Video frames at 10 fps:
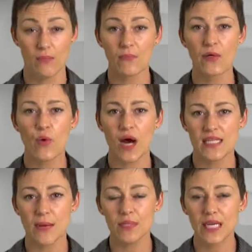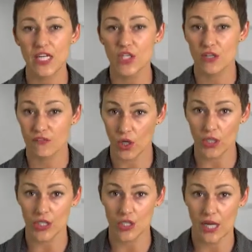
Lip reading: but requires application of knowledge